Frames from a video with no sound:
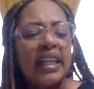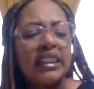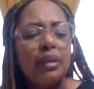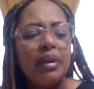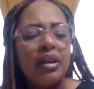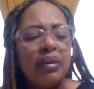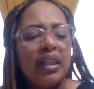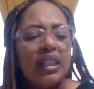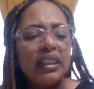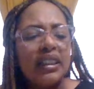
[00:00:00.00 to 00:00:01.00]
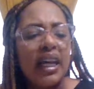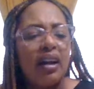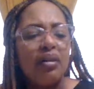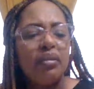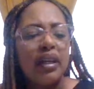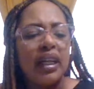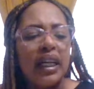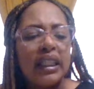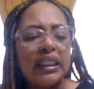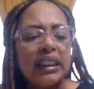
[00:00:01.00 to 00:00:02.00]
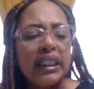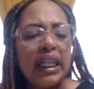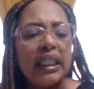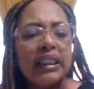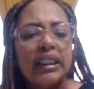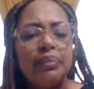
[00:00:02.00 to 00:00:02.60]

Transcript: So let me get rid of this thing on incense.